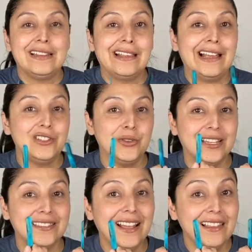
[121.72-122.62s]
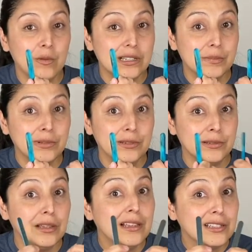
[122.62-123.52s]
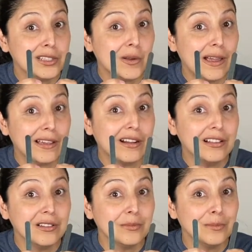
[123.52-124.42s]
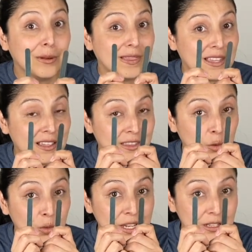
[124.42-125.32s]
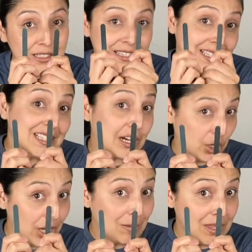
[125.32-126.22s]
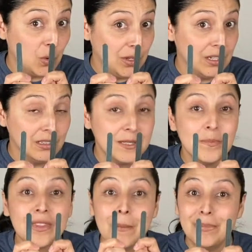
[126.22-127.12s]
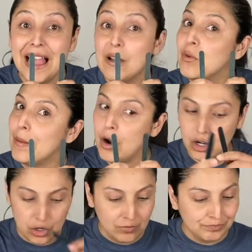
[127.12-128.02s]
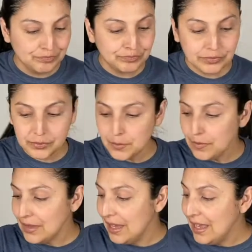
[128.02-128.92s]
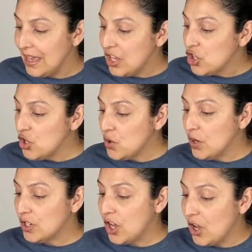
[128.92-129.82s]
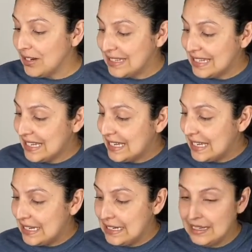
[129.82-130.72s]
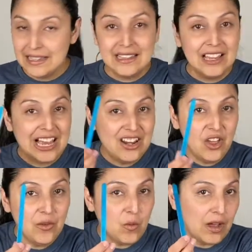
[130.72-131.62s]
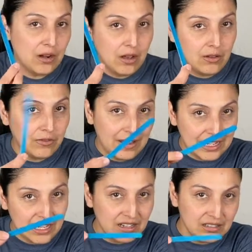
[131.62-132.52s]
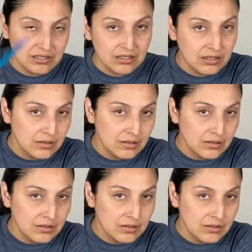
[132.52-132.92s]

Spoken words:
As you can tell, it was blue. So I colored the wheels, these are gonna be the wheels, black with a marker. You're gonna need another one of any color.